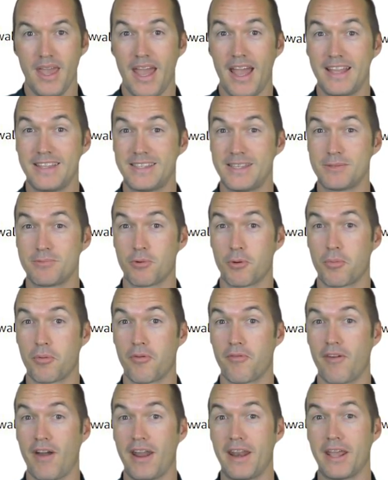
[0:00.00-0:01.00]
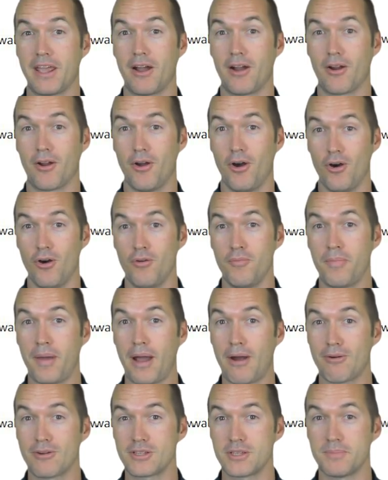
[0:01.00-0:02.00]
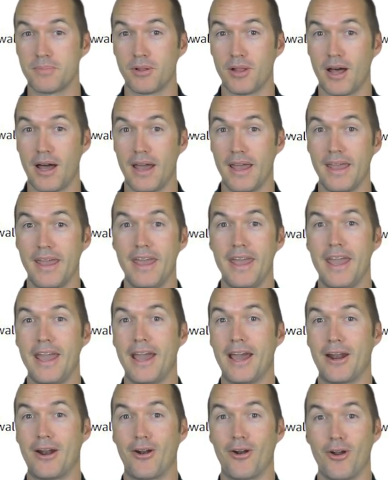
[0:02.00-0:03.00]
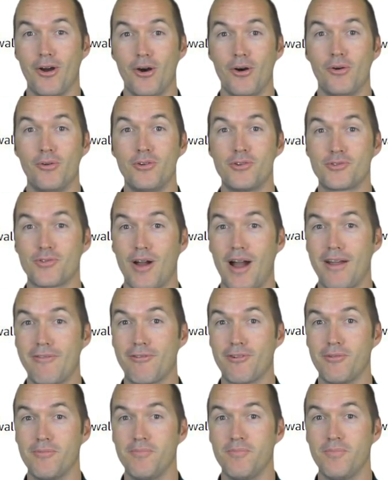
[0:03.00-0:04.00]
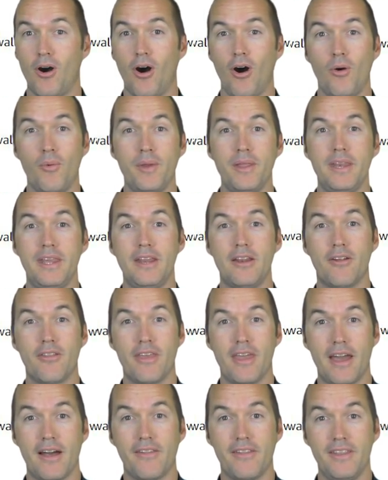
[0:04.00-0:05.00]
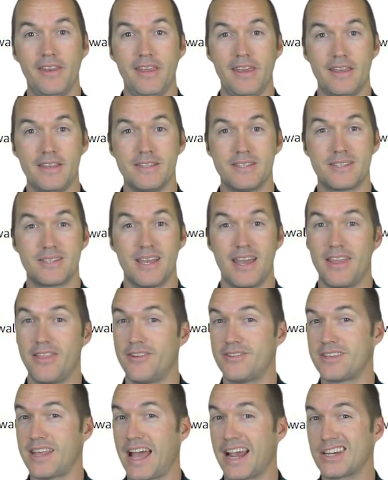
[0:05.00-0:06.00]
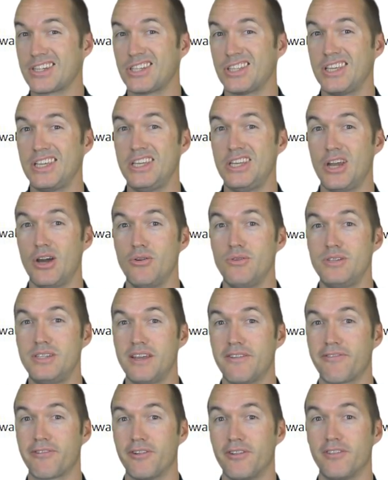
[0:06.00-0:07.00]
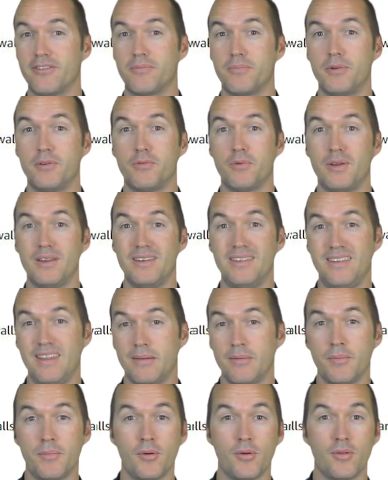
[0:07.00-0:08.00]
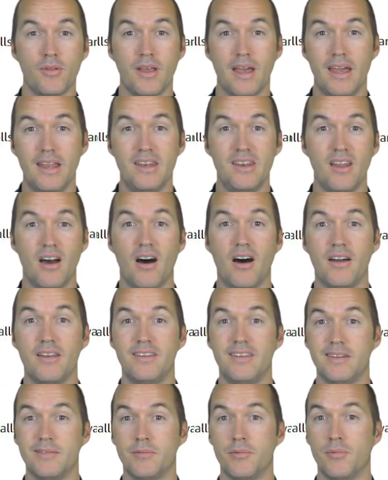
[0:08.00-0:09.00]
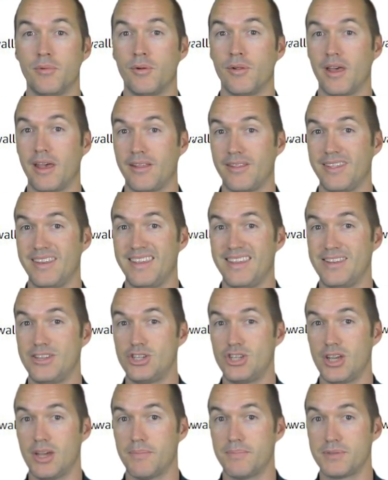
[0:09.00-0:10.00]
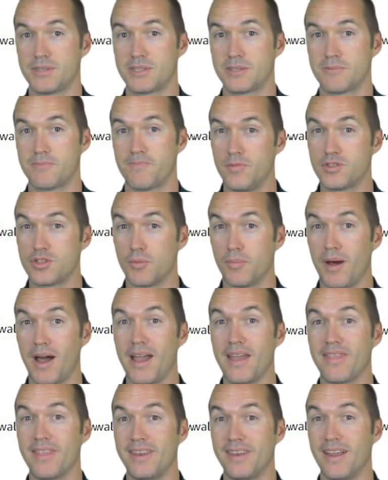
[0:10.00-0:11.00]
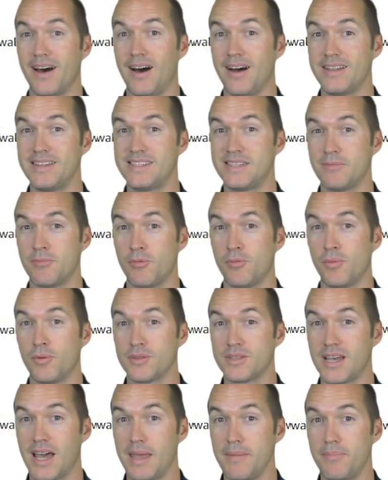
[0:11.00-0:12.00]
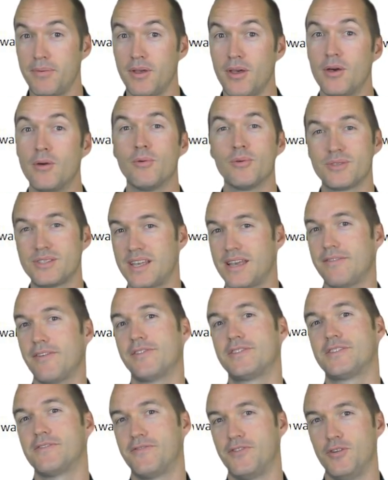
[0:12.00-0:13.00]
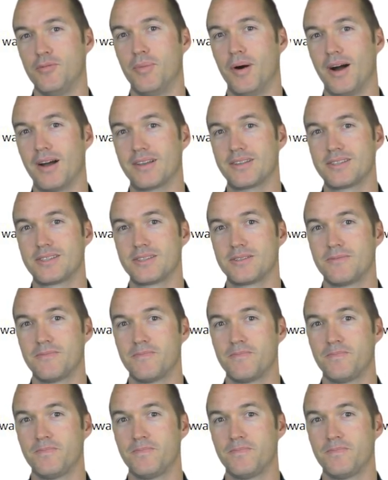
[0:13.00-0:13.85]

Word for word: And since we're providing our own power supply and our own driver, all we need are the LEDs. And there's actually no difference between dimmable and non-dimmable LED chips. So buying the non-dimmable type will save us a few bucks.